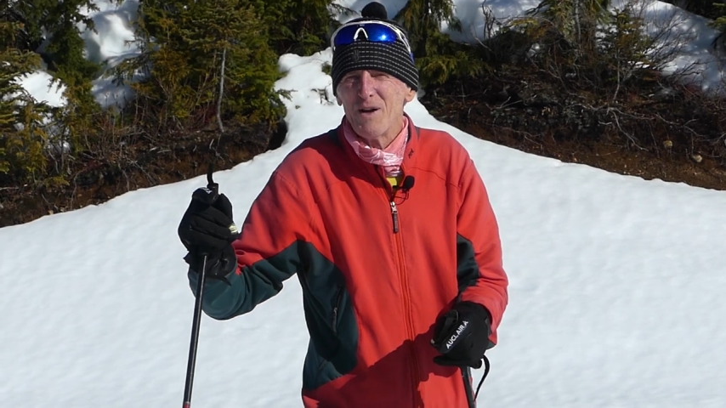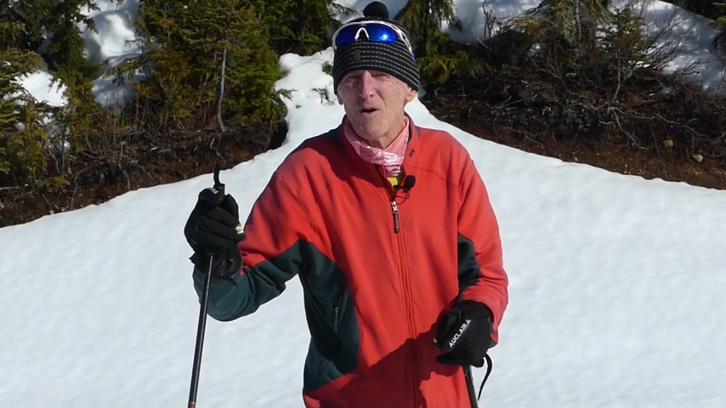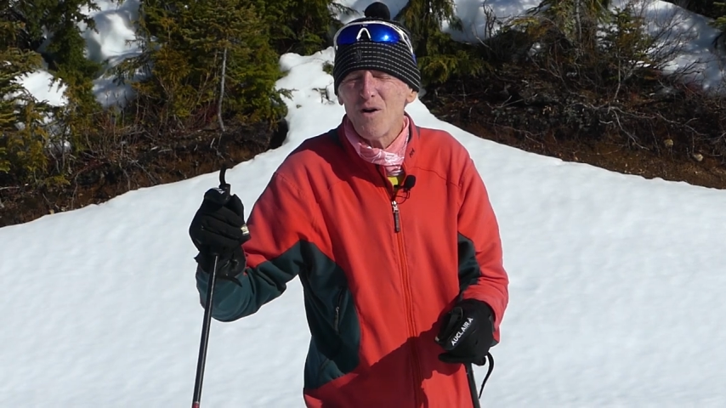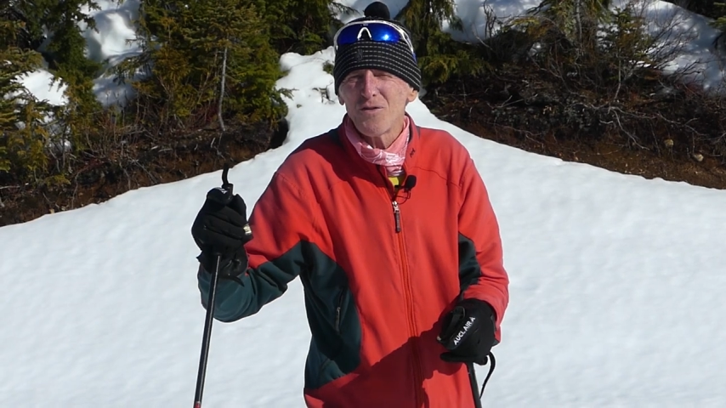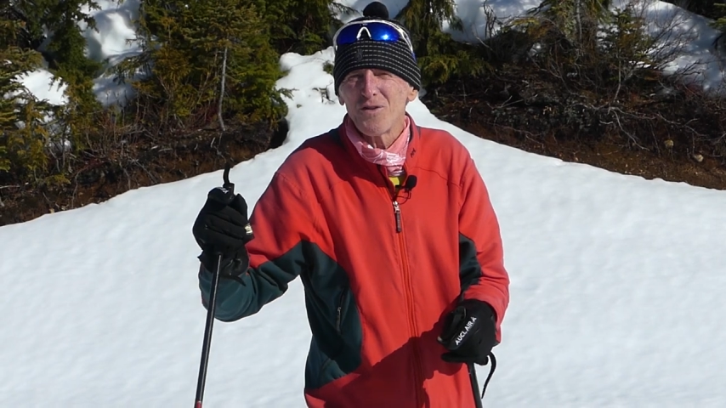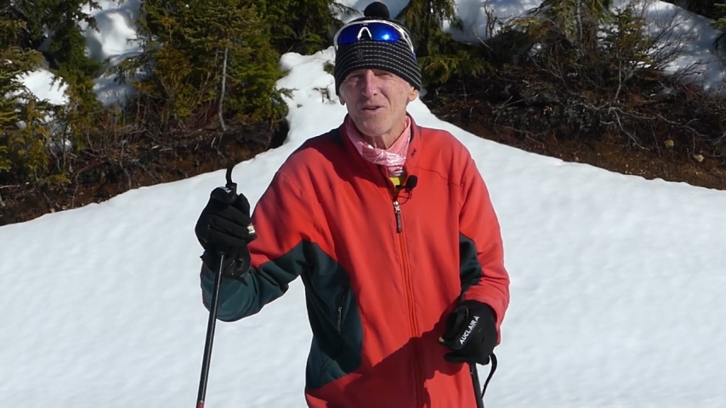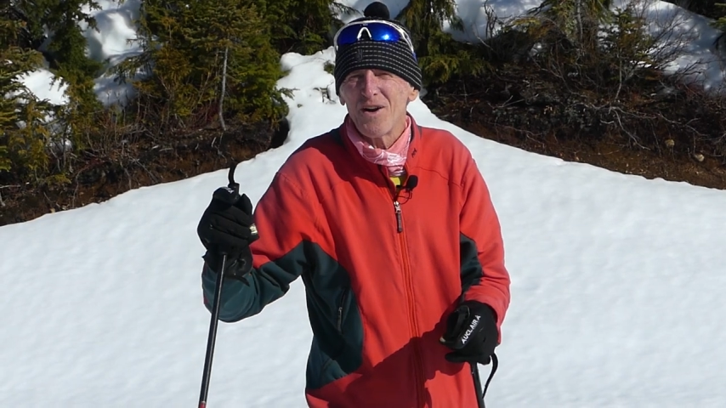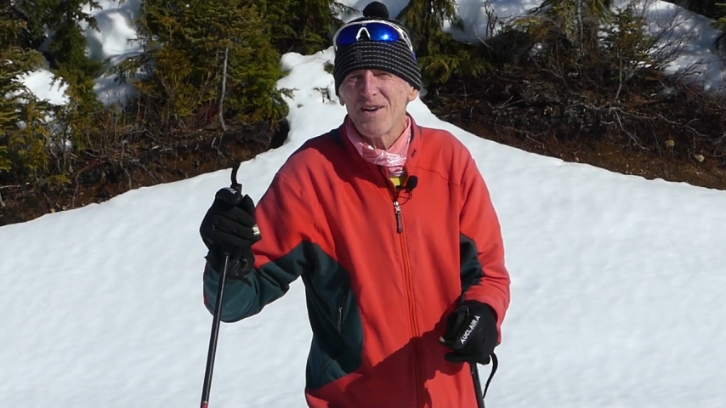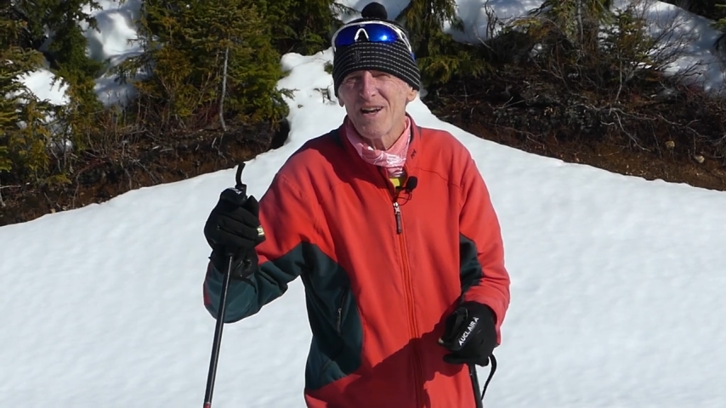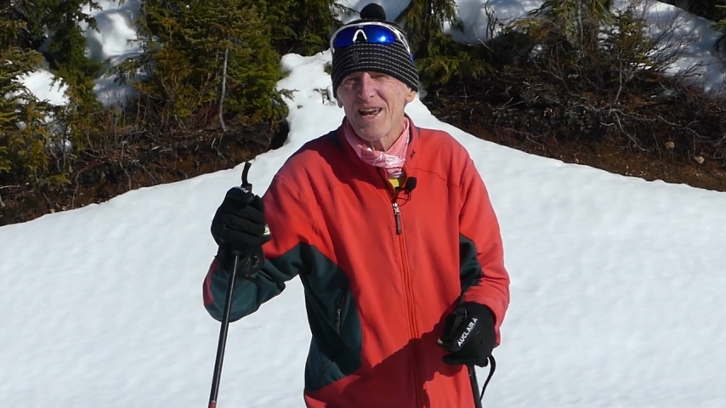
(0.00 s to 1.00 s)
They've also
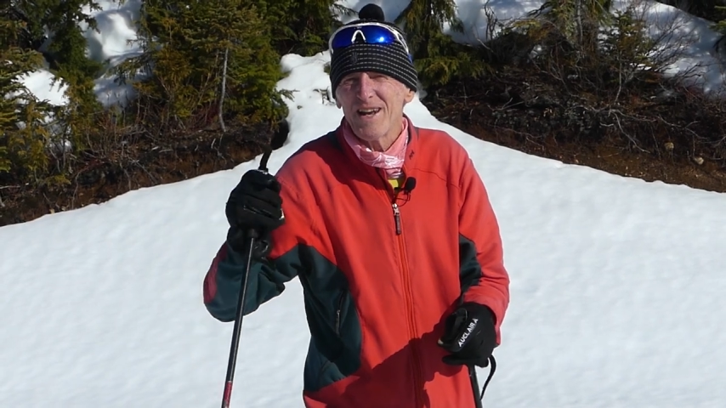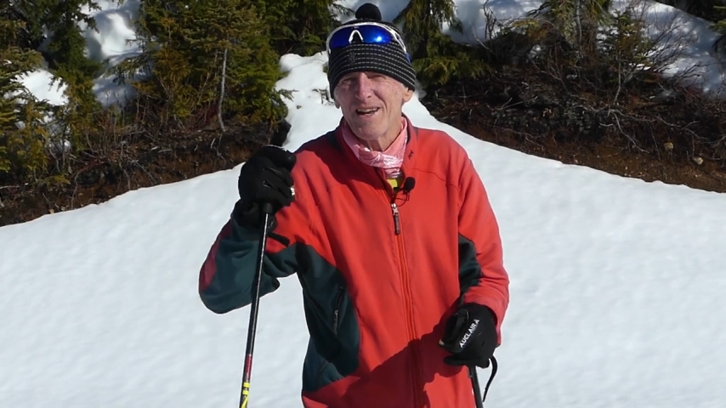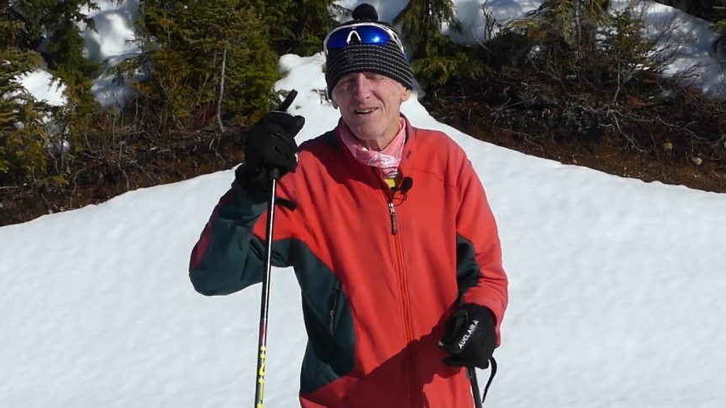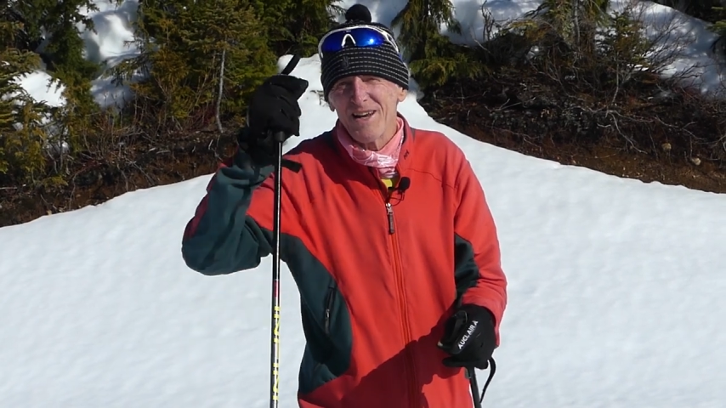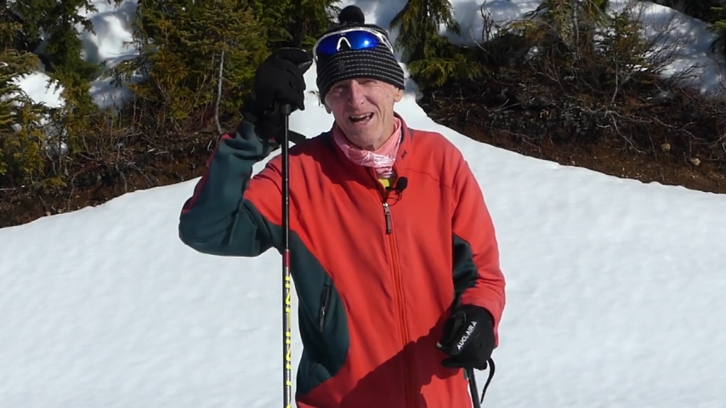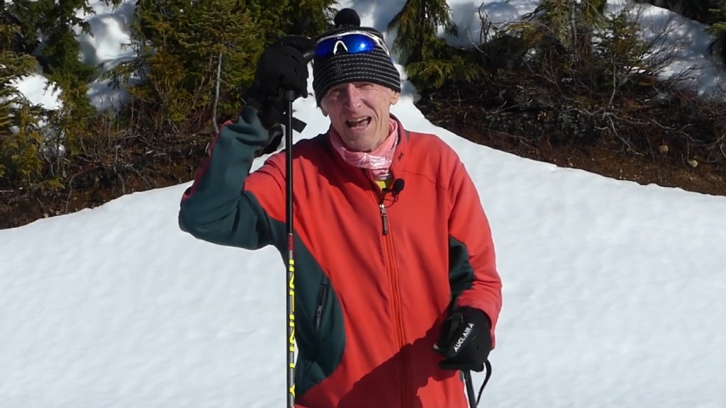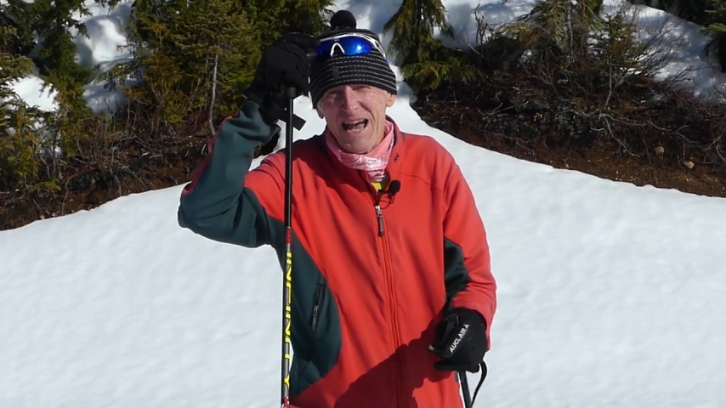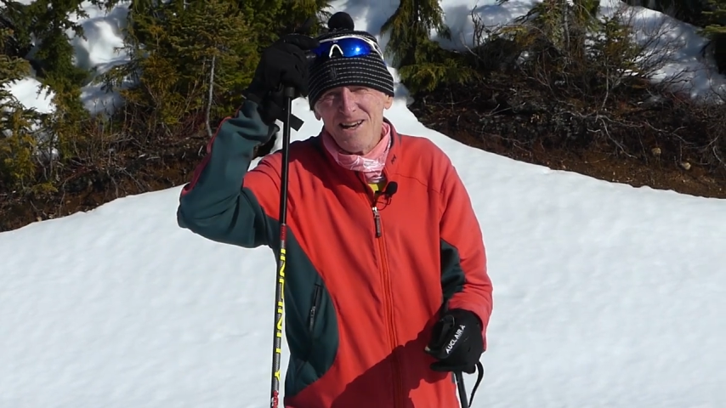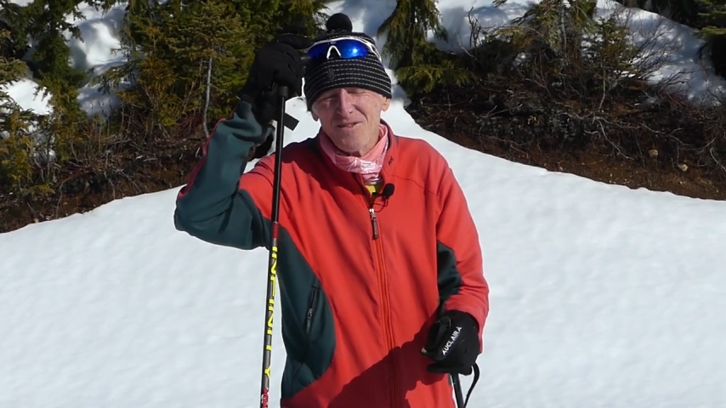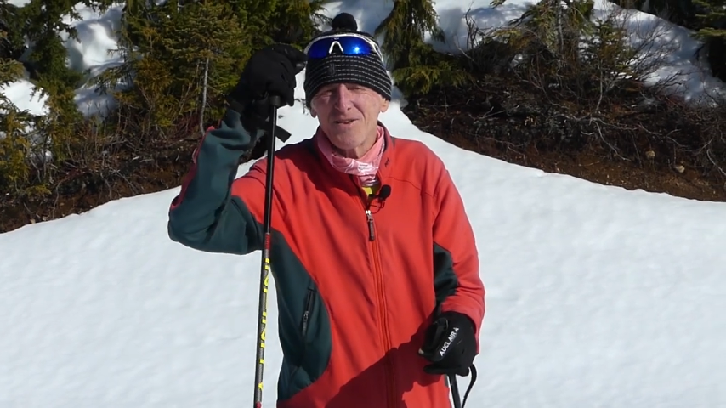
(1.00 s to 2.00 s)
started to get into
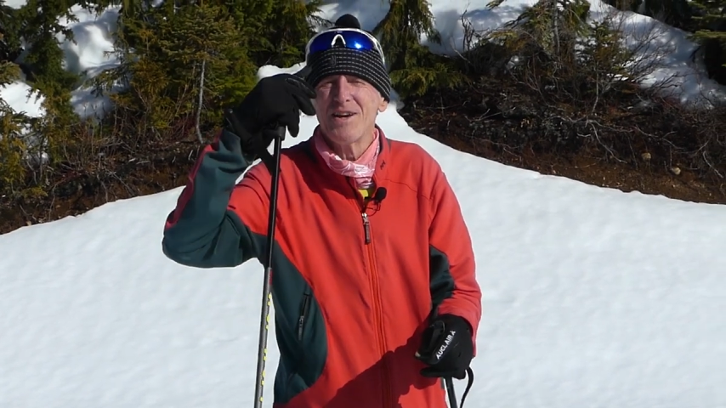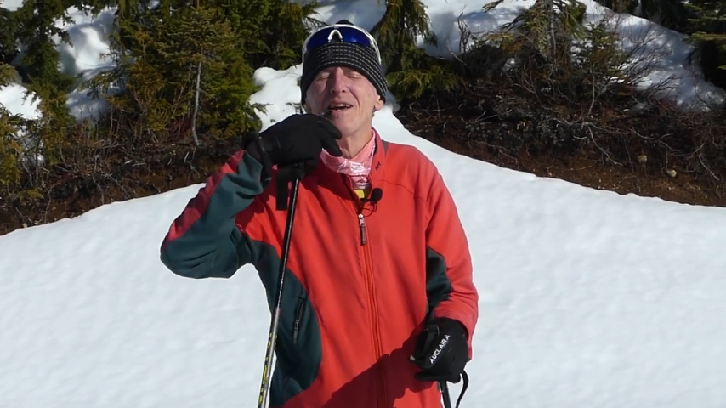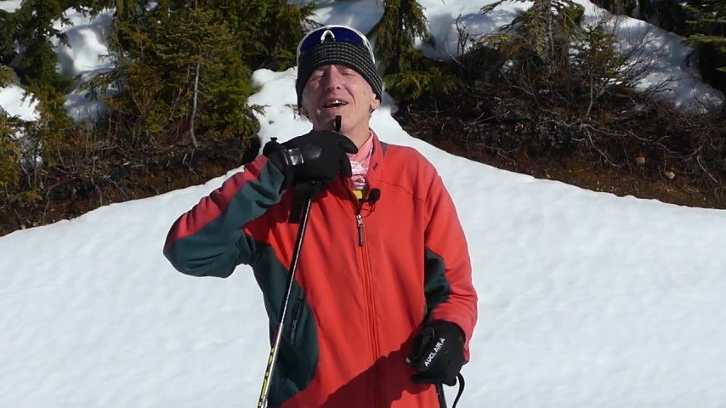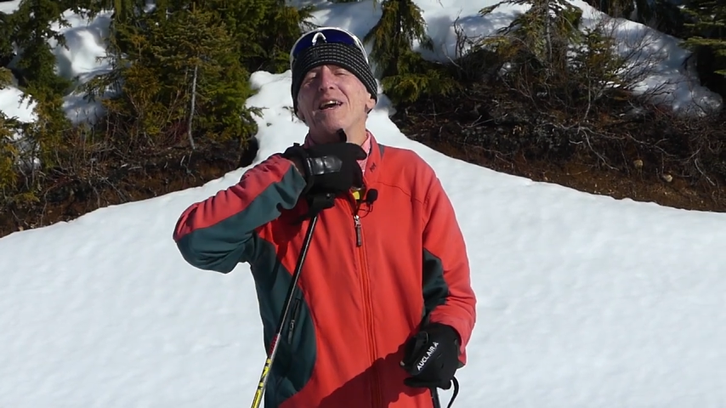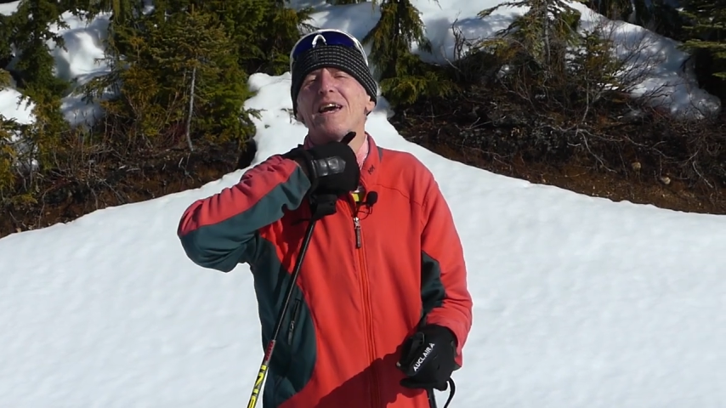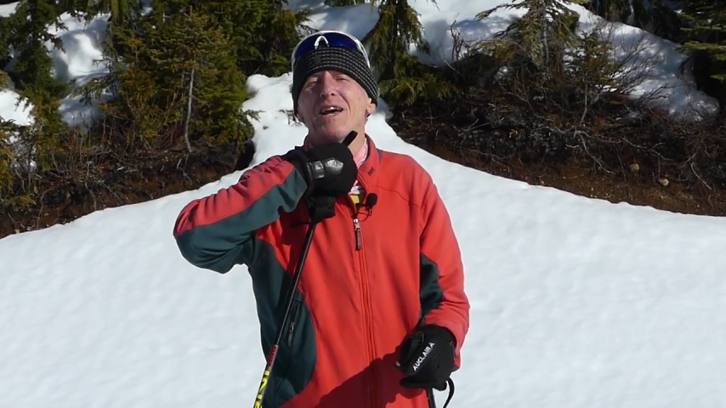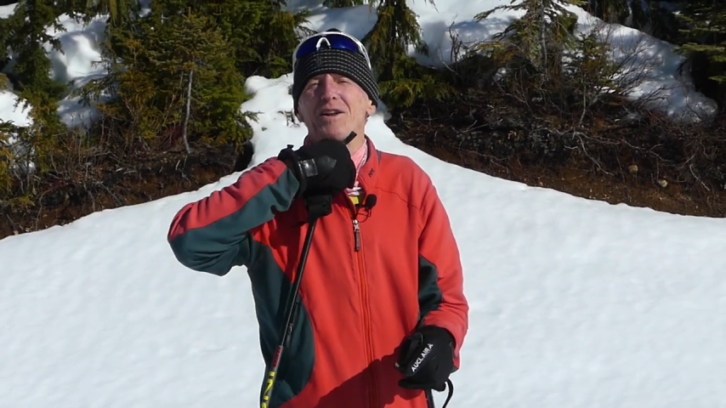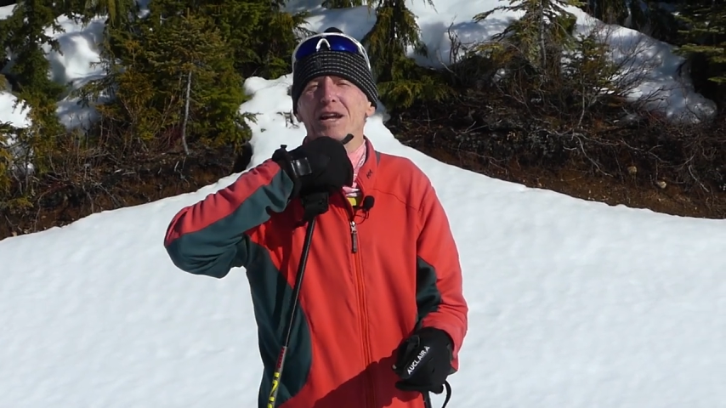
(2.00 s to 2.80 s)
hats and,